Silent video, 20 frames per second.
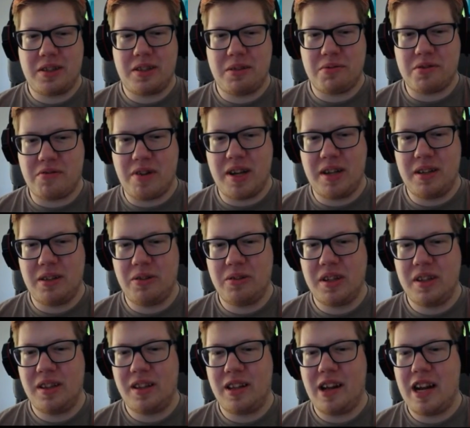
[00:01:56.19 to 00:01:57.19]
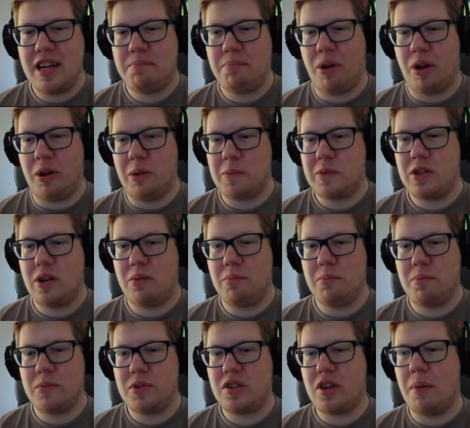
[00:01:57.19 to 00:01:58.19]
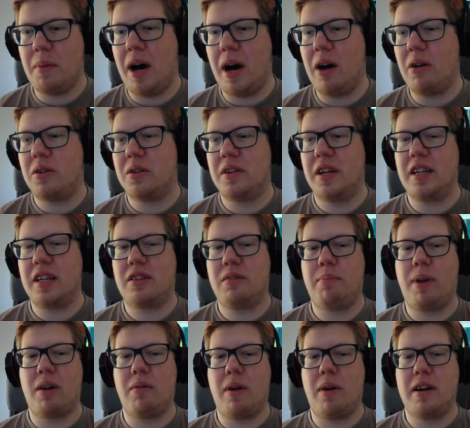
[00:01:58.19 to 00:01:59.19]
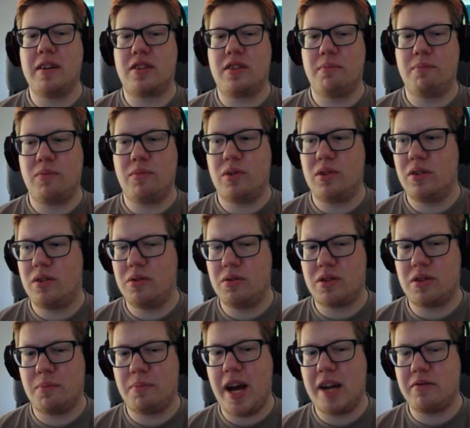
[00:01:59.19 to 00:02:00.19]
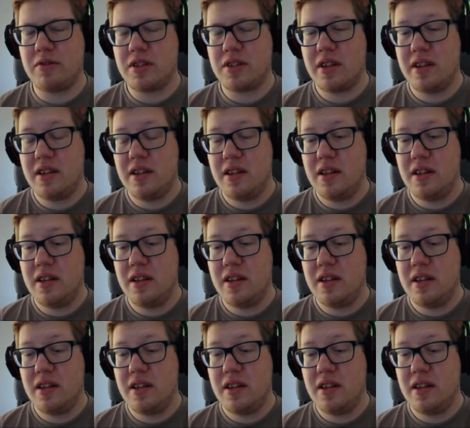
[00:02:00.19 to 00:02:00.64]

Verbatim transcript: some strange-looking light bulb, some somehow connected by wires some, to some batteries.